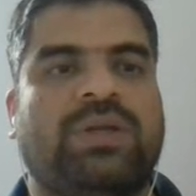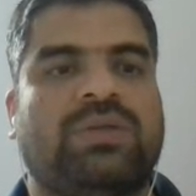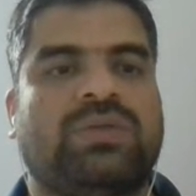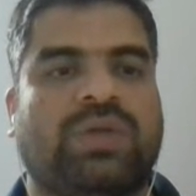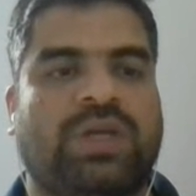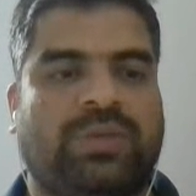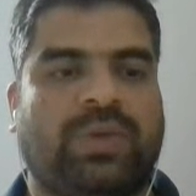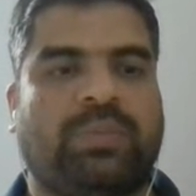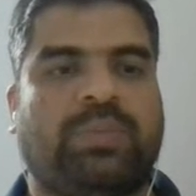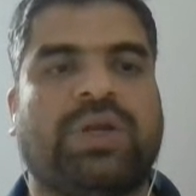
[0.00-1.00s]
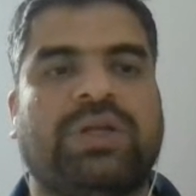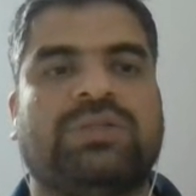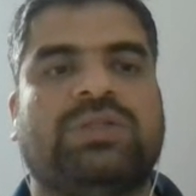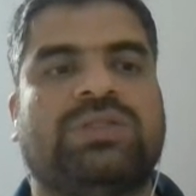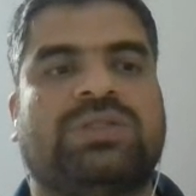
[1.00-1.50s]
So it will print
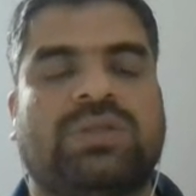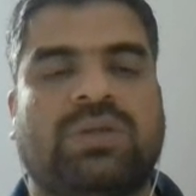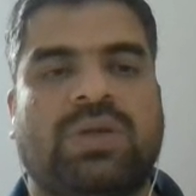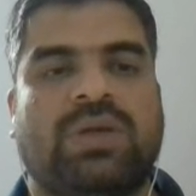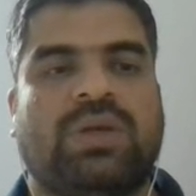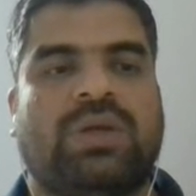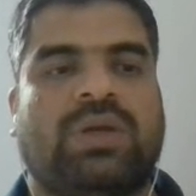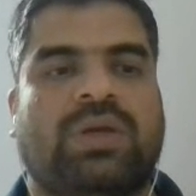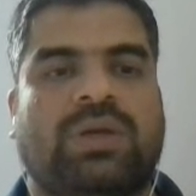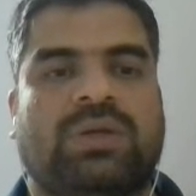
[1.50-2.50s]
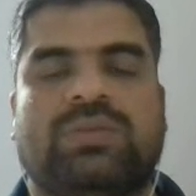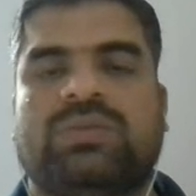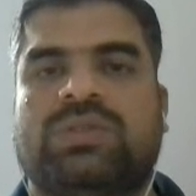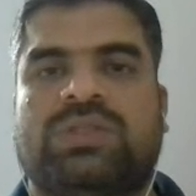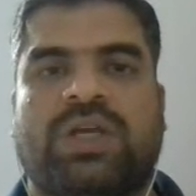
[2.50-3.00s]
these
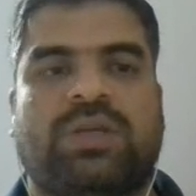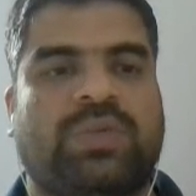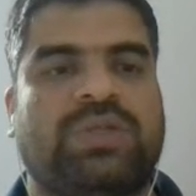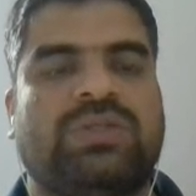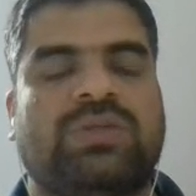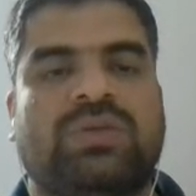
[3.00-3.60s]
statements.